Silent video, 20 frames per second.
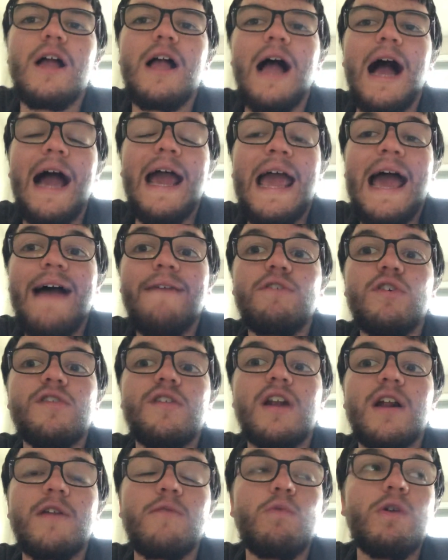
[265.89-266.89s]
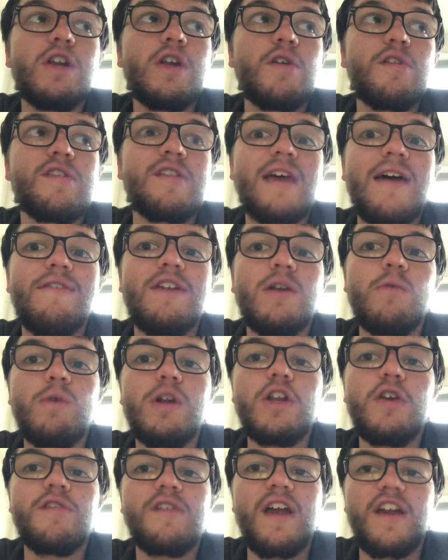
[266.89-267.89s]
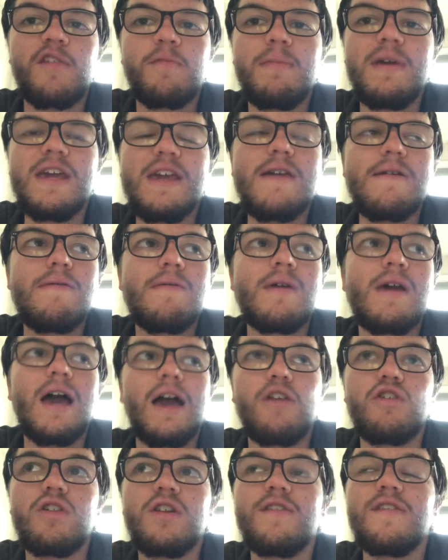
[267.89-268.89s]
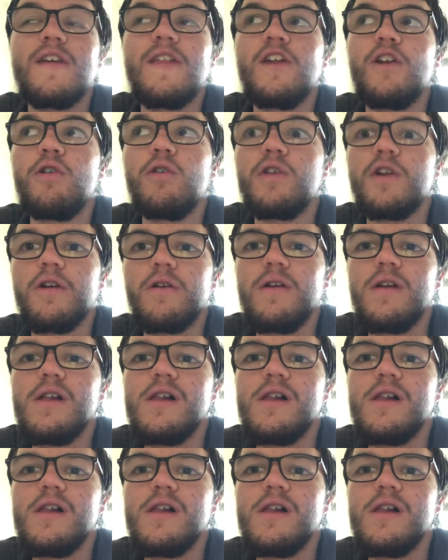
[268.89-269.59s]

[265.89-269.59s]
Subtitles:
I have used it on Windows 7 and Windows XP. I should have said that earlier.